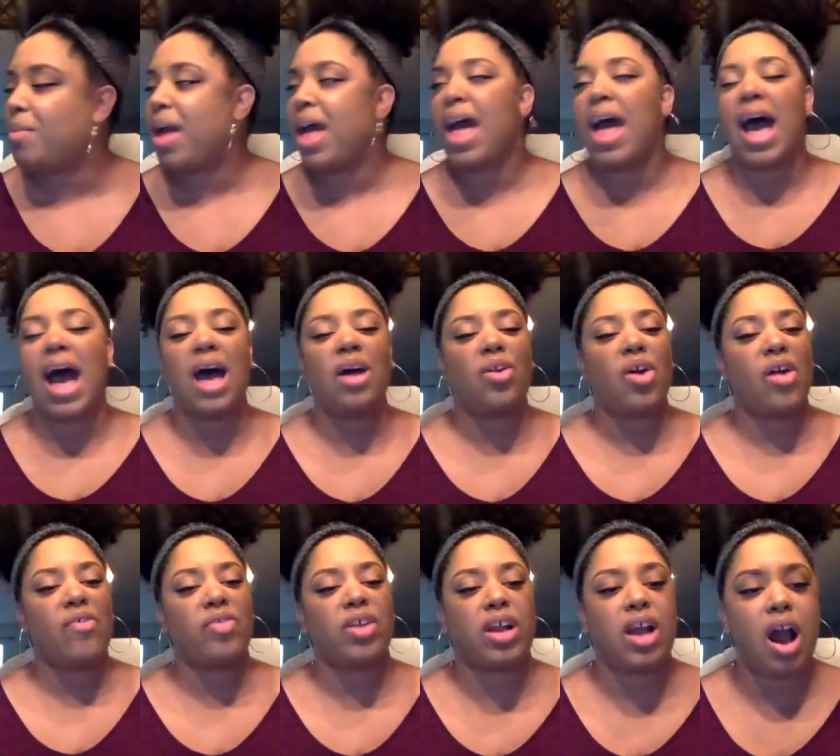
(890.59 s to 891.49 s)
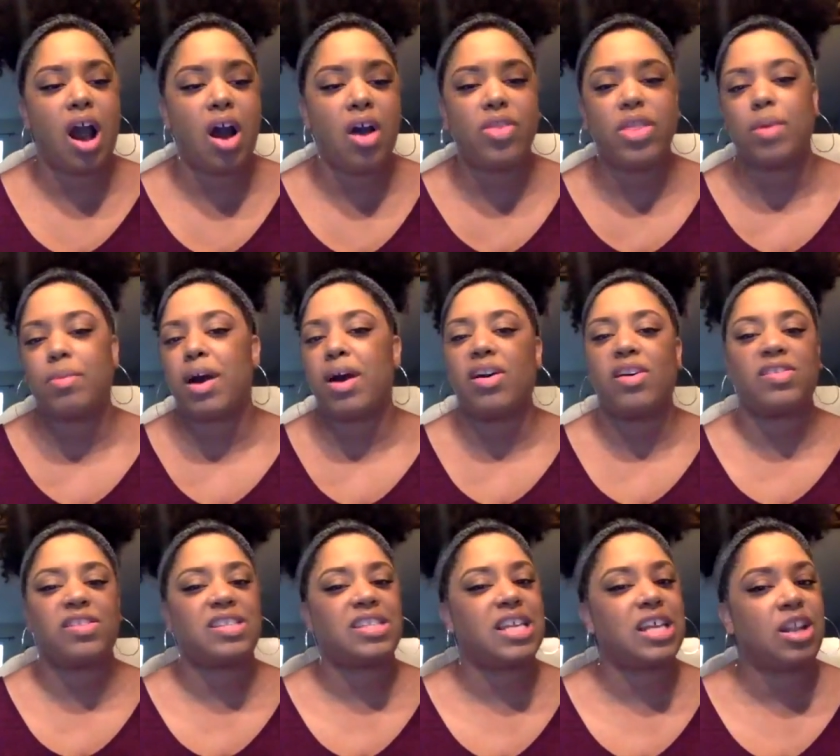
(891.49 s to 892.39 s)
I don't have to call them. I don't have
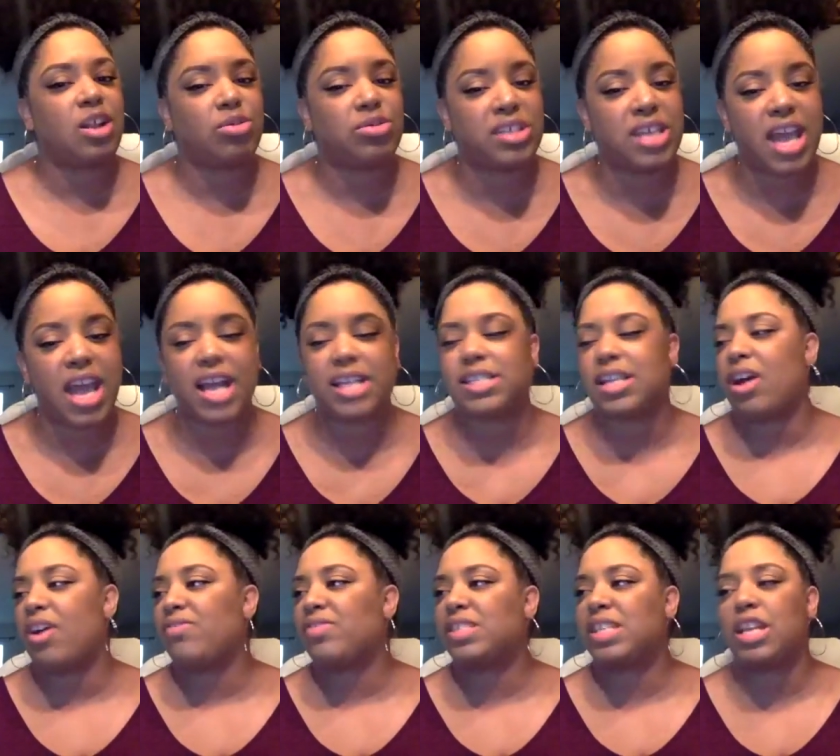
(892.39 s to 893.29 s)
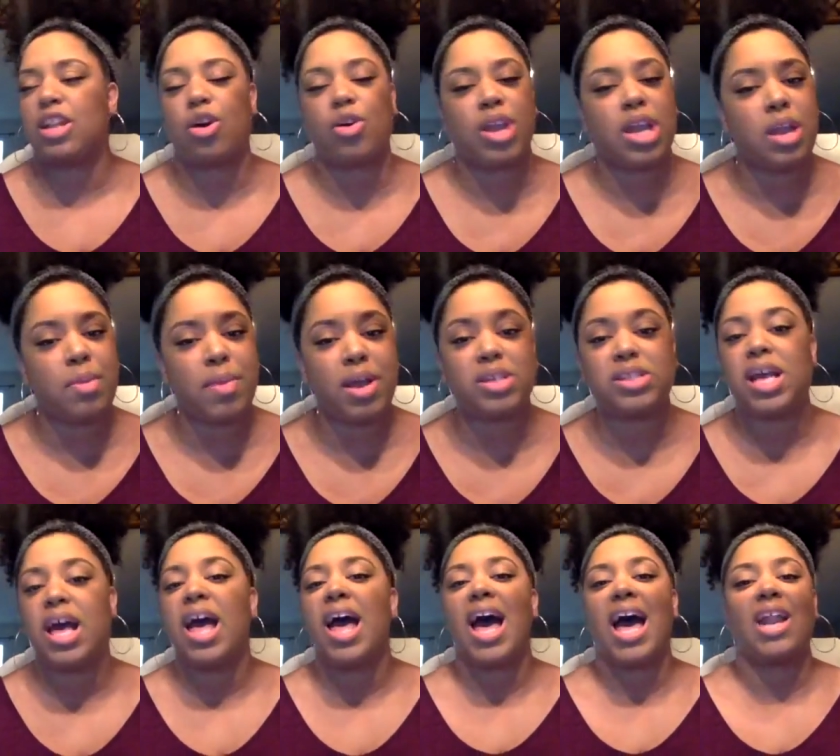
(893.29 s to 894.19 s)
to send no text. I don't have to send no emails.
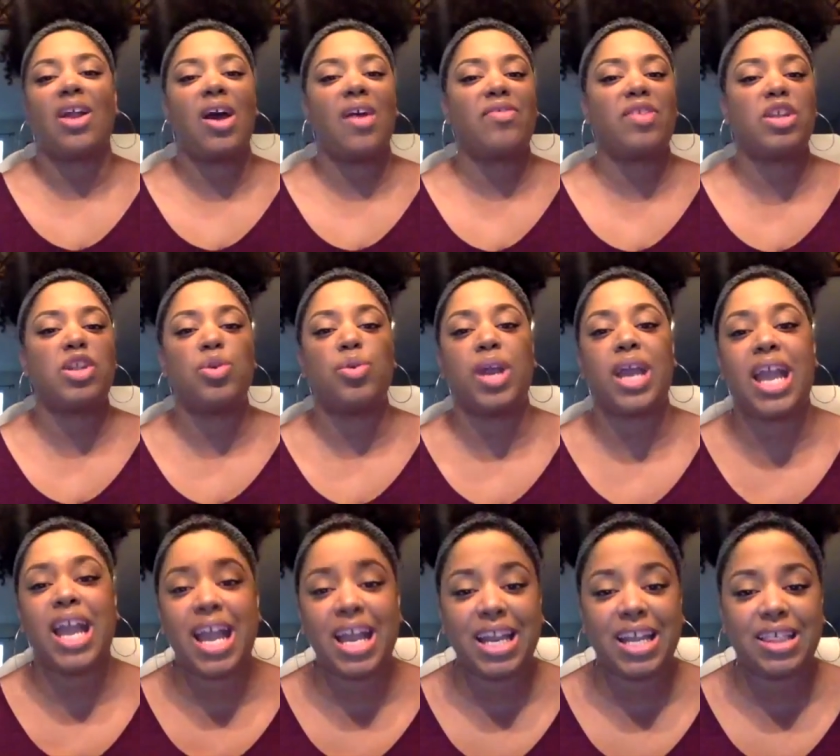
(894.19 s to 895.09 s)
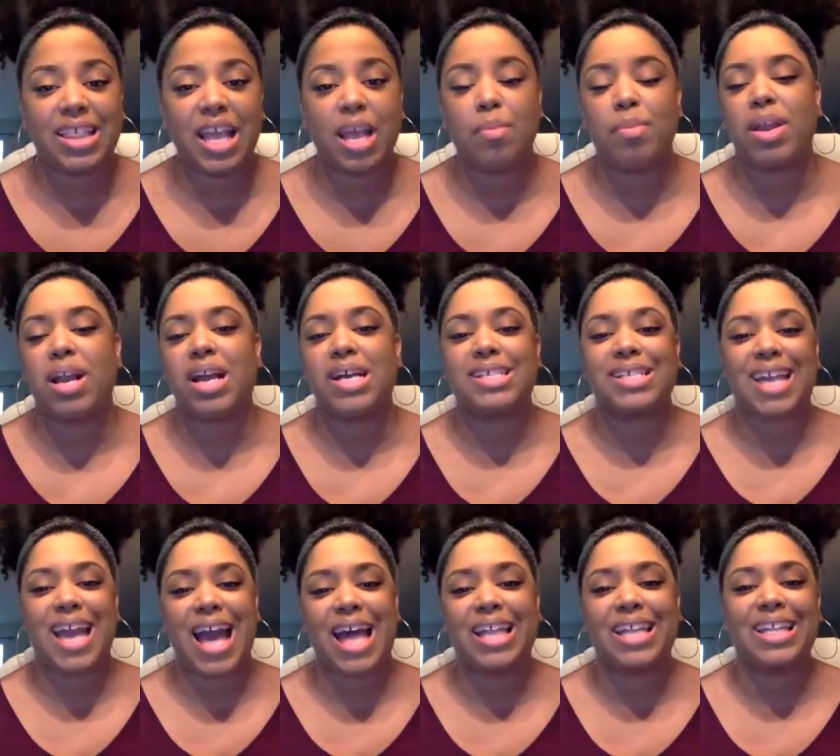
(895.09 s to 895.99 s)
I don't have to do anything, because
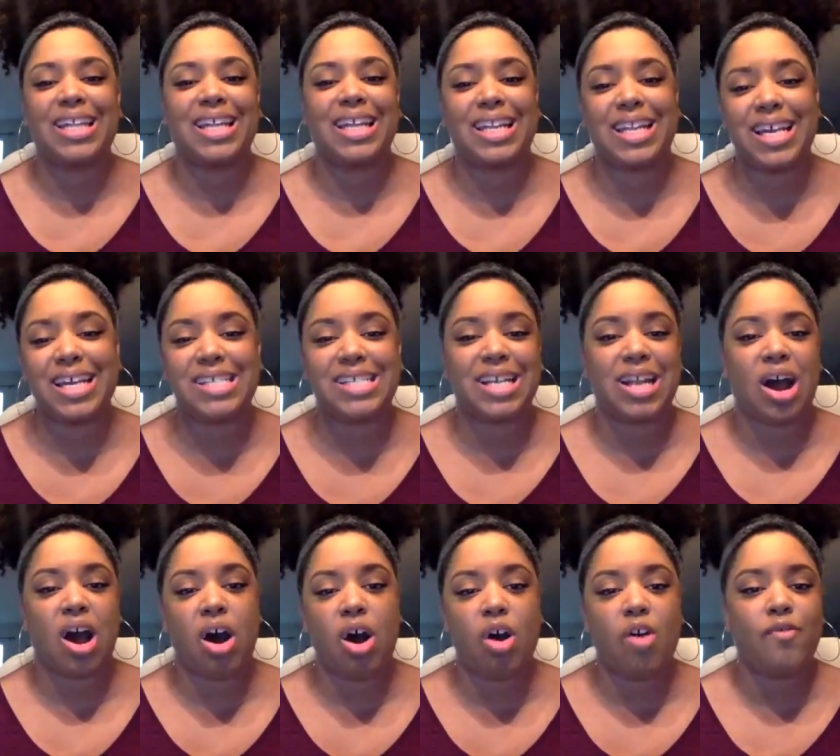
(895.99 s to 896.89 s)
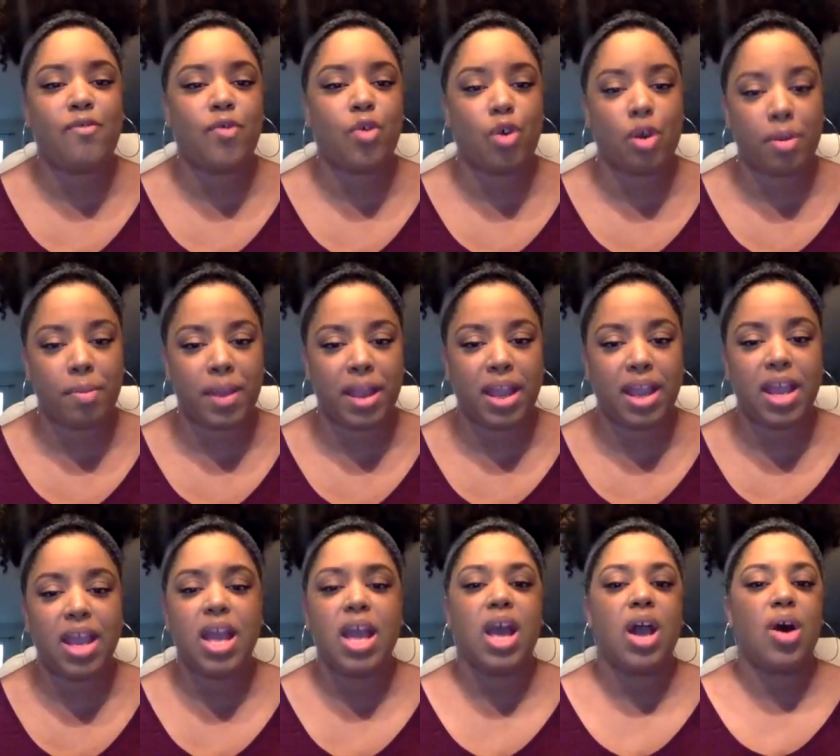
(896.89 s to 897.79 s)
Calendly does it all for me.
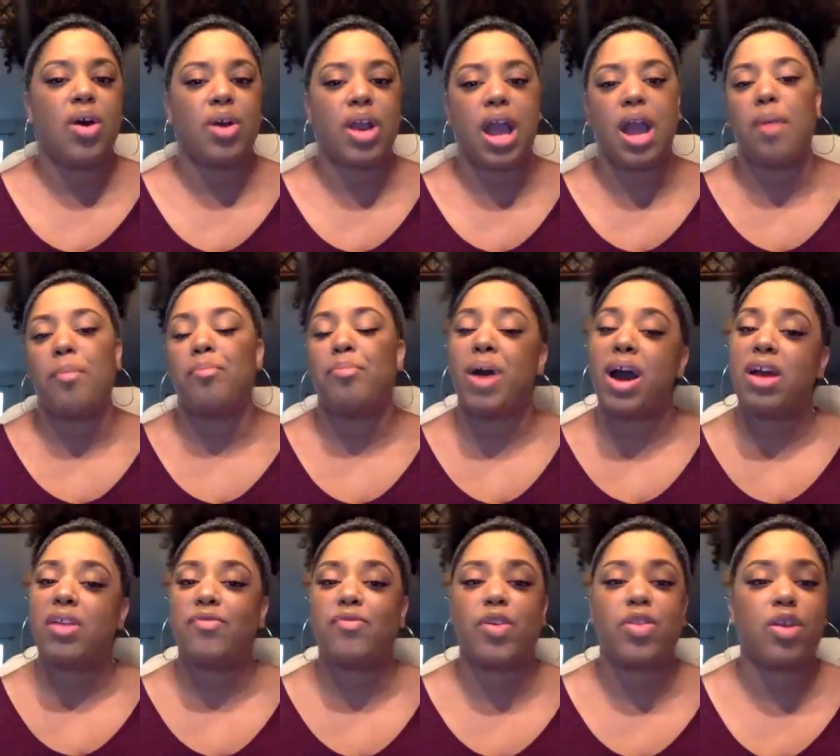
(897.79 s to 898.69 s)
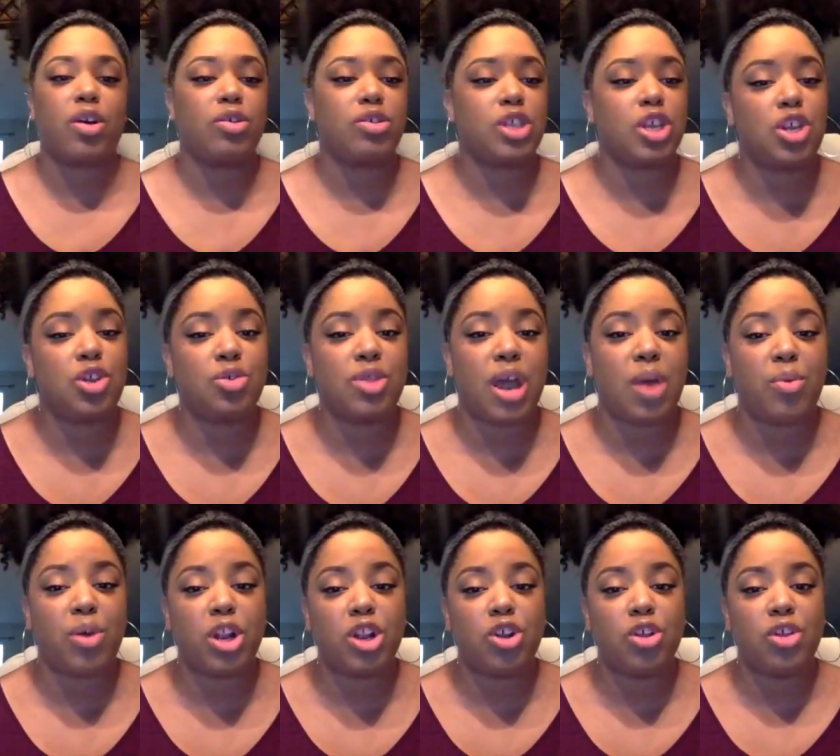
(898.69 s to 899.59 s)
Okay, but for those of you that
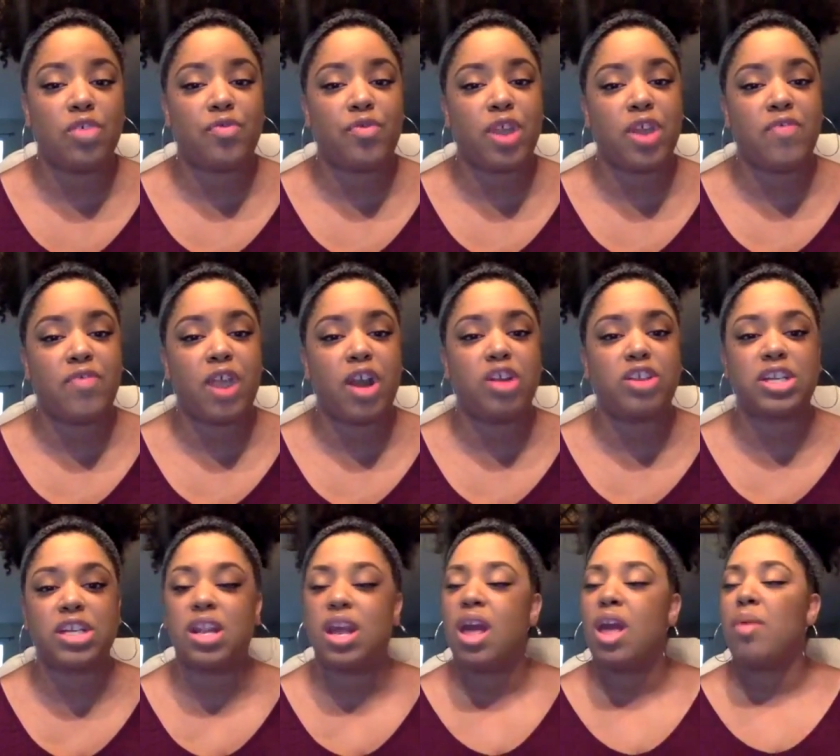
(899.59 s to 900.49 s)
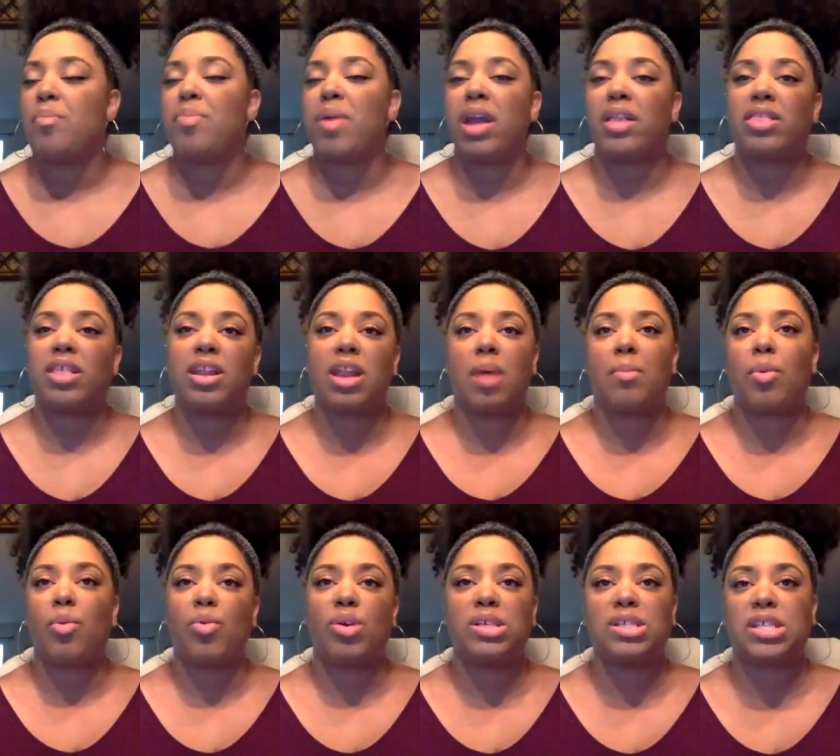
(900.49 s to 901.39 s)
want to do the free version, pick the
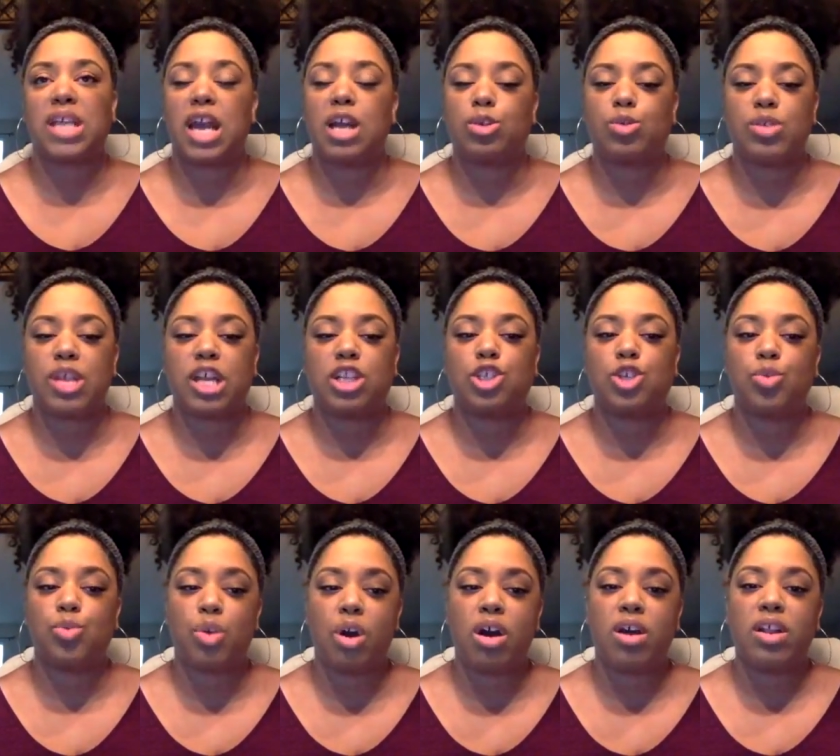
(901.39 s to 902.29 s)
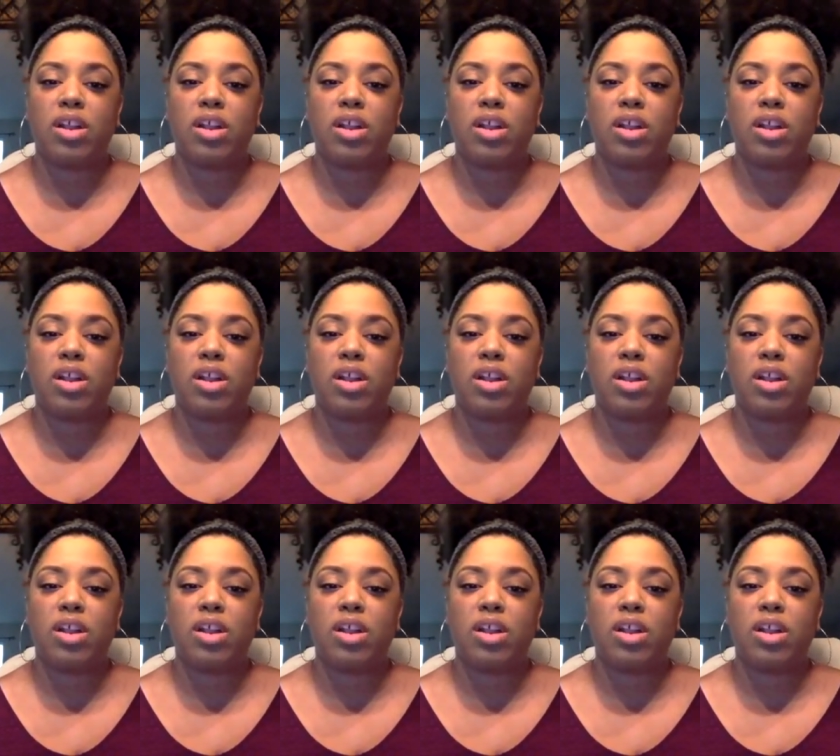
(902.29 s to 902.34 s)
#1 schedule that you want